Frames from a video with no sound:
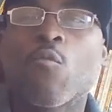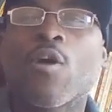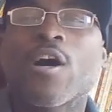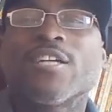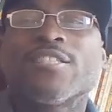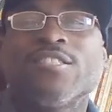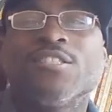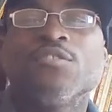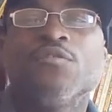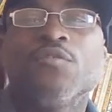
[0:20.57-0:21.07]

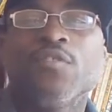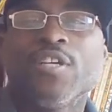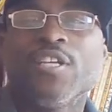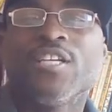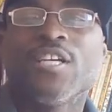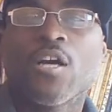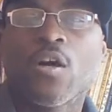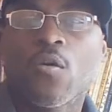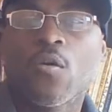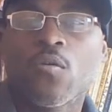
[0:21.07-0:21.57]
watched this
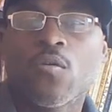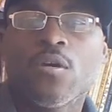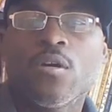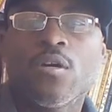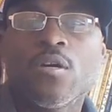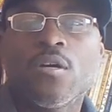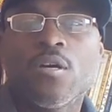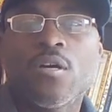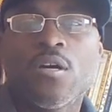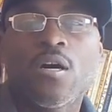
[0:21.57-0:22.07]
video
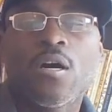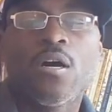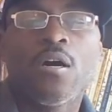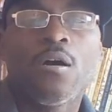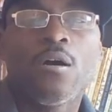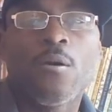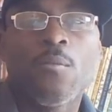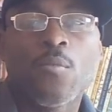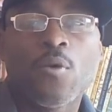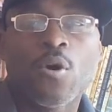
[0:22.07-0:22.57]

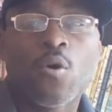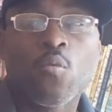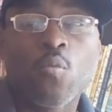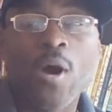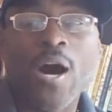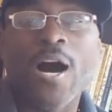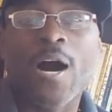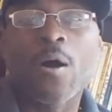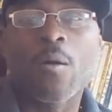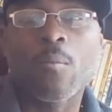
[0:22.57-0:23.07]
a
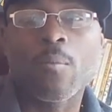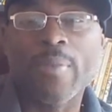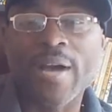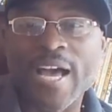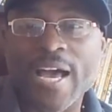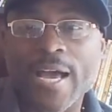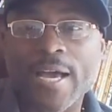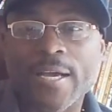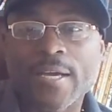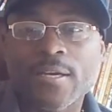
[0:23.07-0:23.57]
while
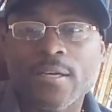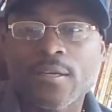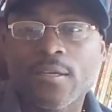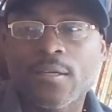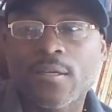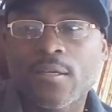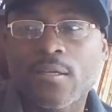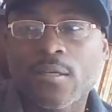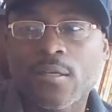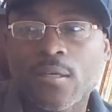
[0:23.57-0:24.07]
back,
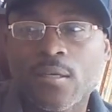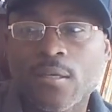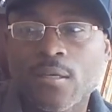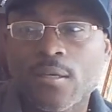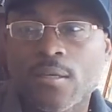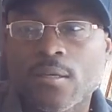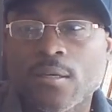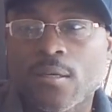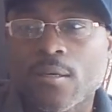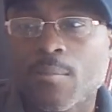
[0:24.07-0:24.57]

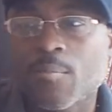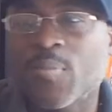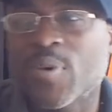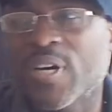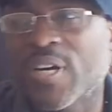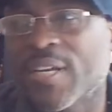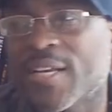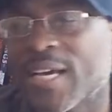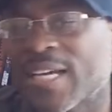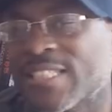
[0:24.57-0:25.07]

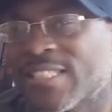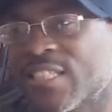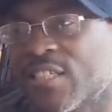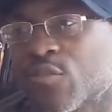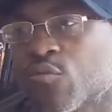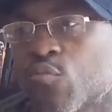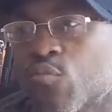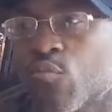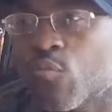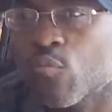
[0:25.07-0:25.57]
but I
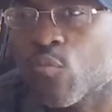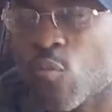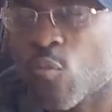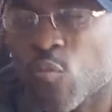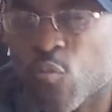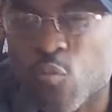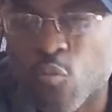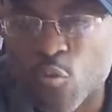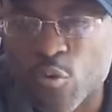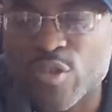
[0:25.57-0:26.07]
just
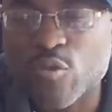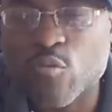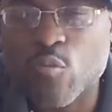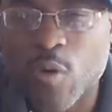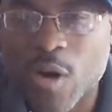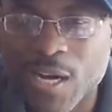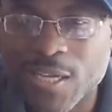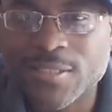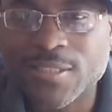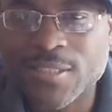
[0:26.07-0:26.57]

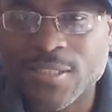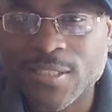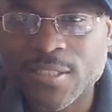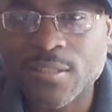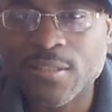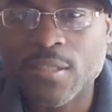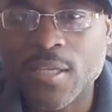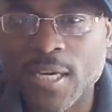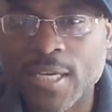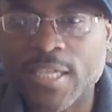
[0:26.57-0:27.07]
rewatched
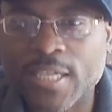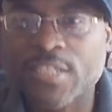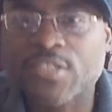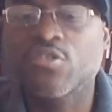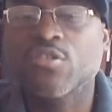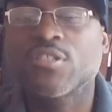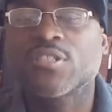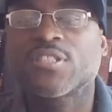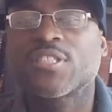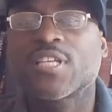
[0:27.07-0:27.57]
it, I guess
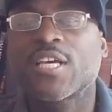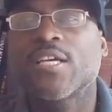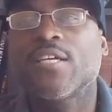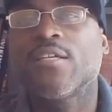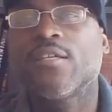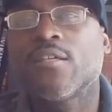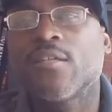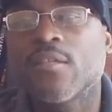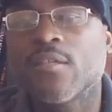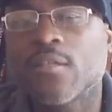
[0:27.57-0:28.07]
you could
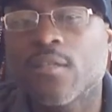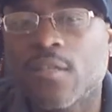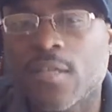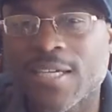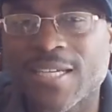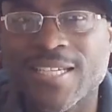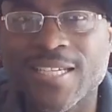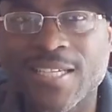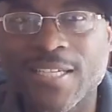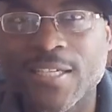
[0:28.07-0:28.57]
say,
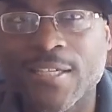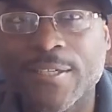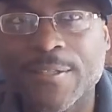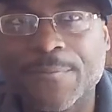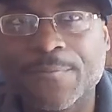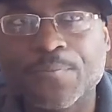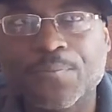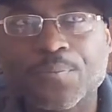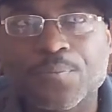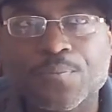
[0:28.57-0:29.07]
again